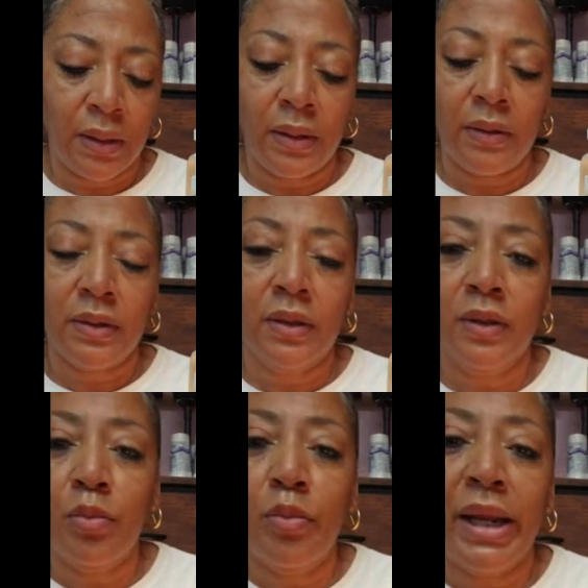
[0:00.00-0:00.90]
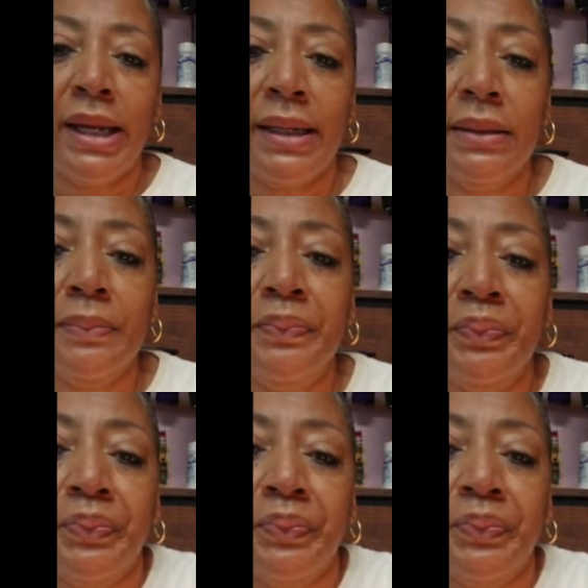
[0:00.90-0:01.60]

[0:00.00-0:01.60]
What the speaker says: there's a little band. I